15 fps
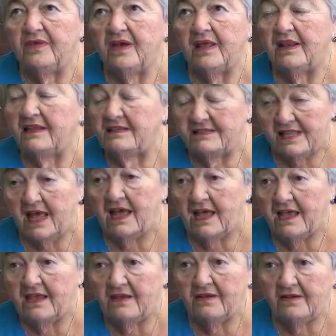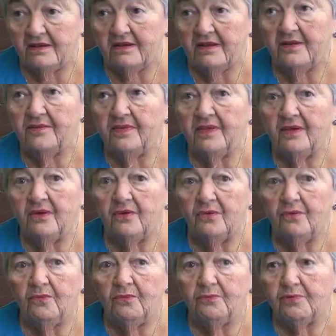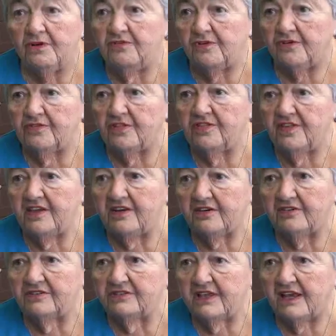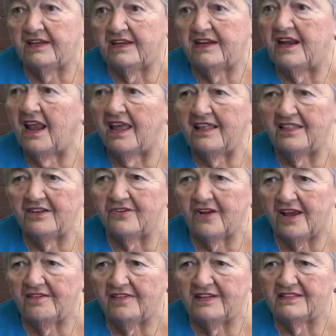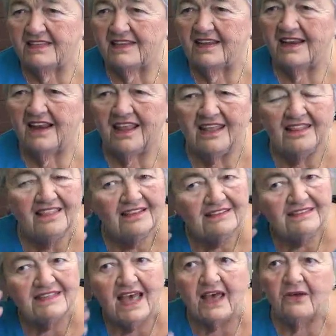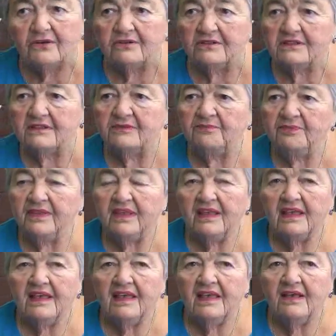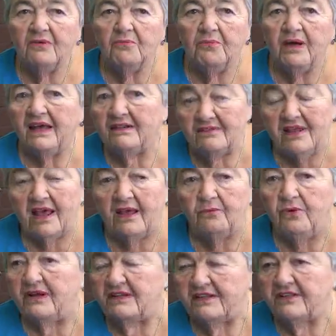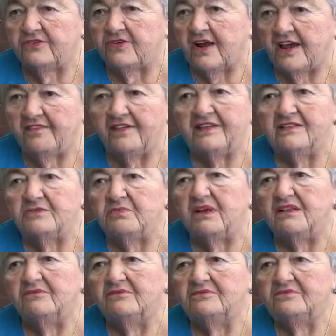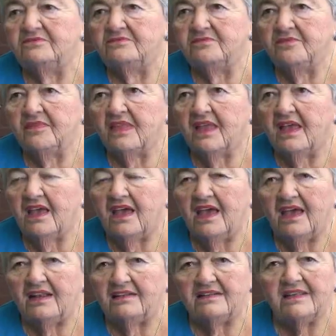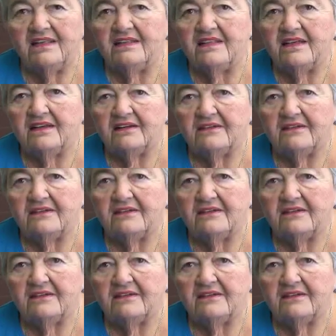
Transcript: at least I preferred the theaters. I didn't like the drive-ins. I didn't like the sound. but I went to the drive-ins. And then,